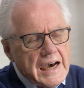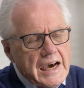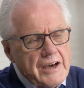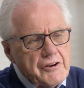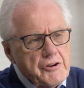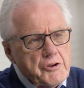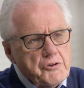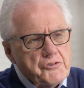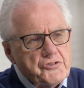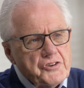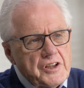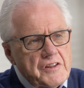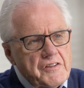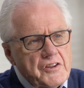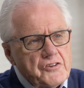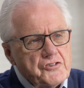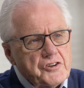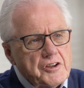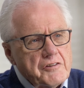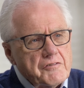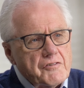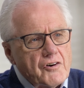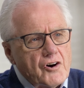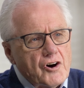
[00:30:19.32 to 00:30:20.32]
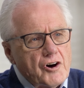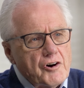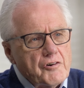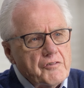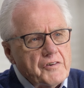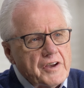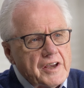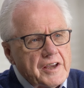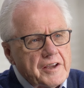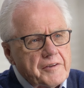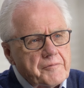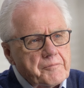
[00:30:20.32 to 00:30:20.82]
How do you see this
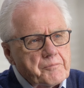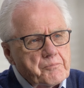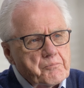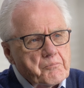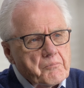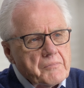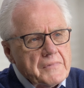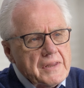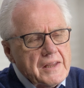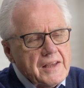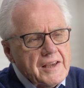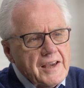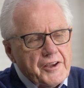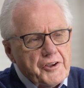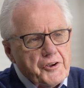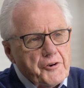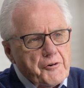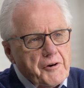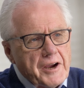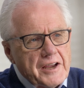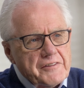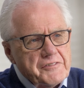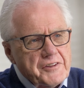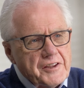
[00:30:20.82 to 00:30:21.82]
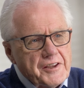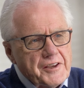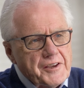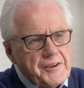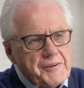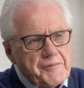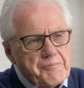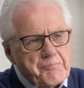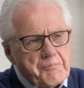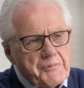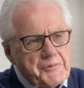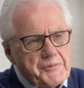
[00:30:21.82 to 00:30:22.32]
evolving? You're at
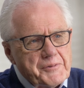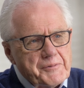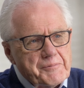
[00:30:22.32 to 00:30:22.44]
the